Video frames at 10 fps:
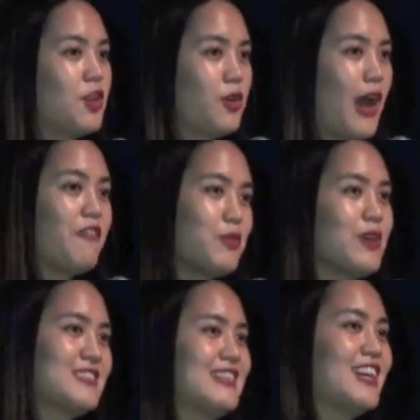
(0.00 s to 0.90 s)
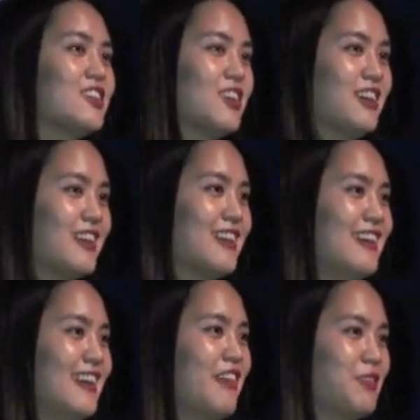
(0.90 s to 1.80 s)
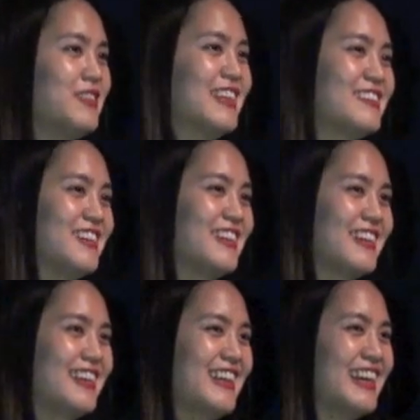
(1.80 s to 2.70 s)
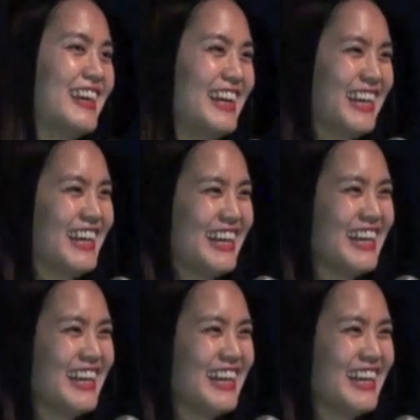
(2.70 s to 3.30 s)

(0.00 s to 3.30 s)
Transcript: So everyone just take a look. Everyone take a look.